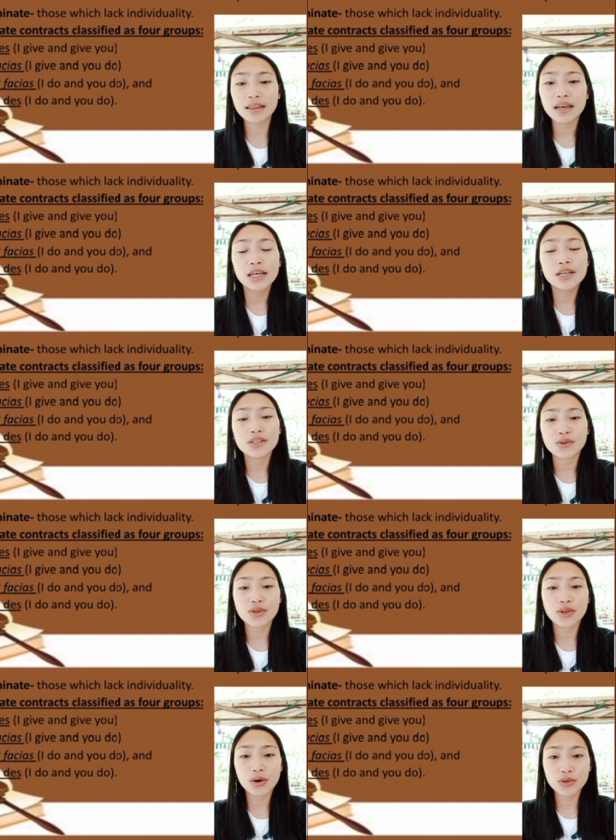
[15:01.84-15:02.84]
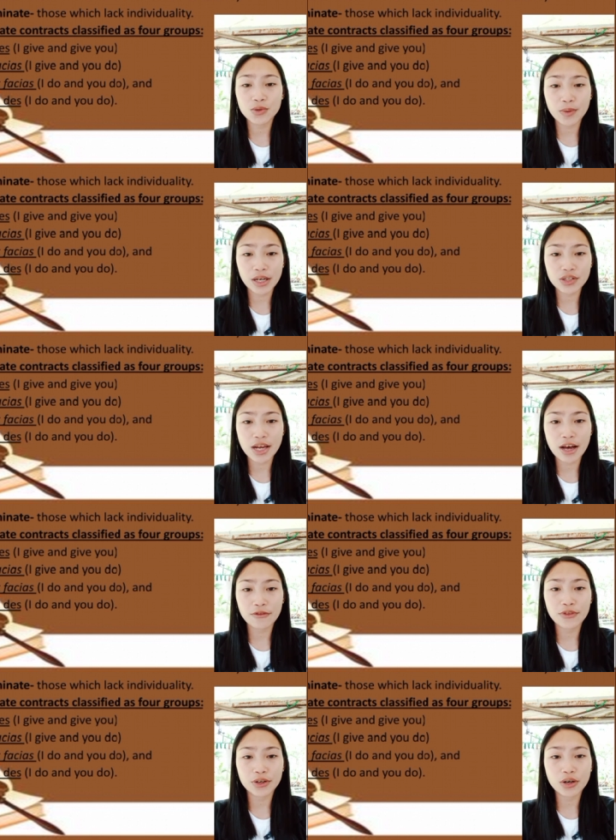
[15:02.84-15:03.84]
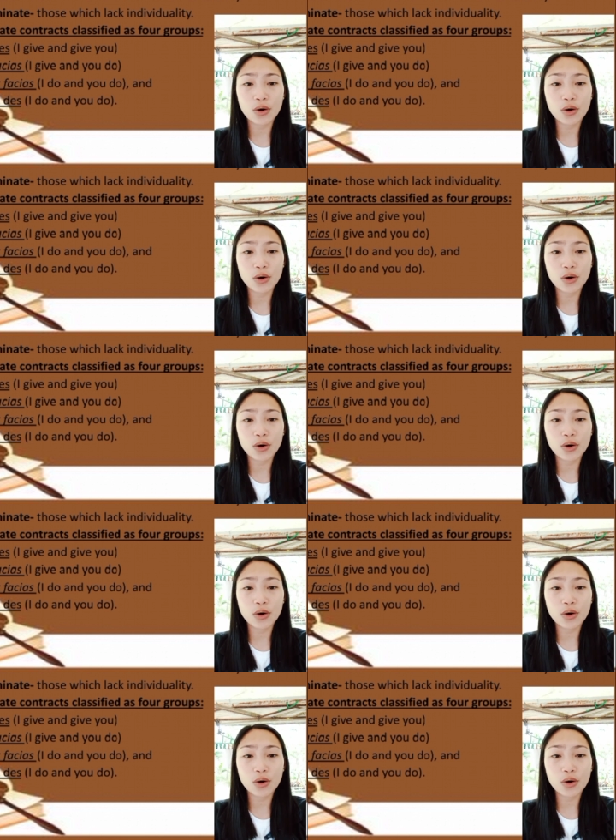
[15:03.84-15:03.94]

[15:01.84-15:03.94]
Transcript: So those which have their own